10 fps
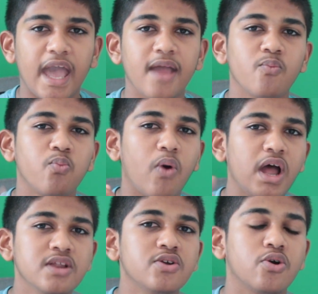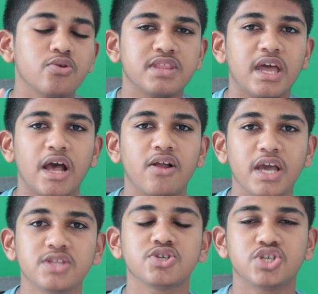And one quote that I'd
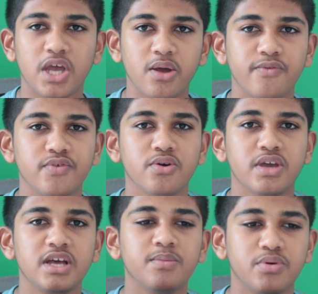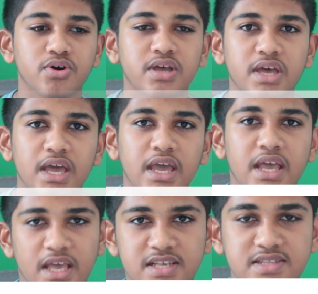like to share with you in her book
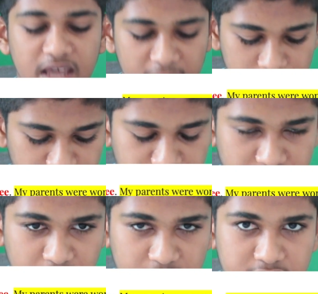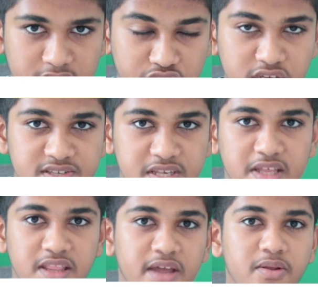is that she
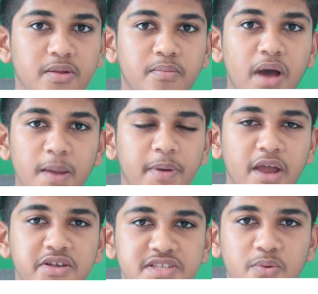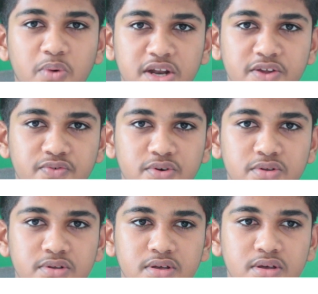said that, "My parents are
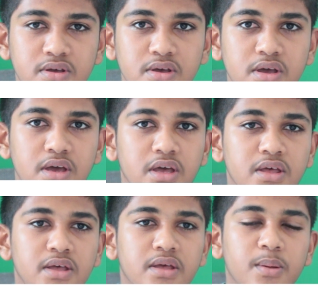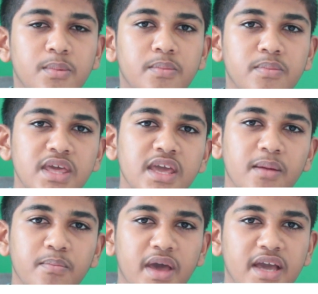wonderful. Me
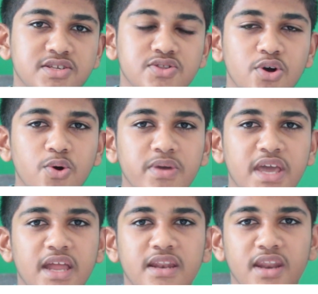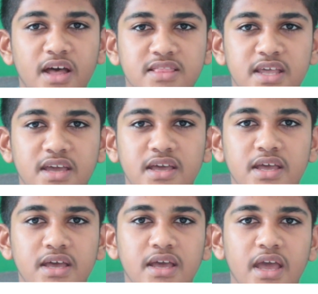and Max, though we had nothing
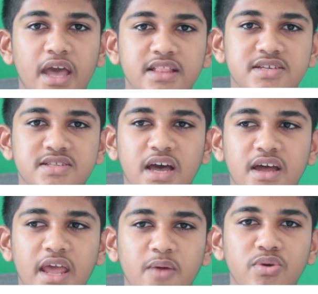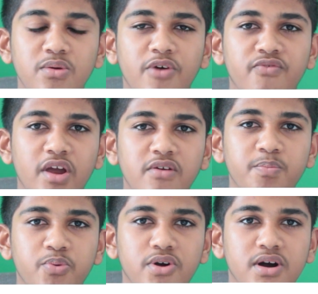at the start and we were very
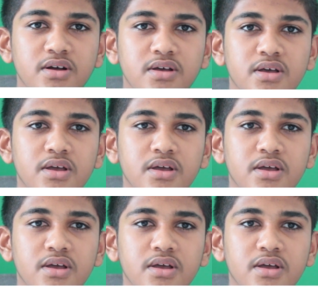poor,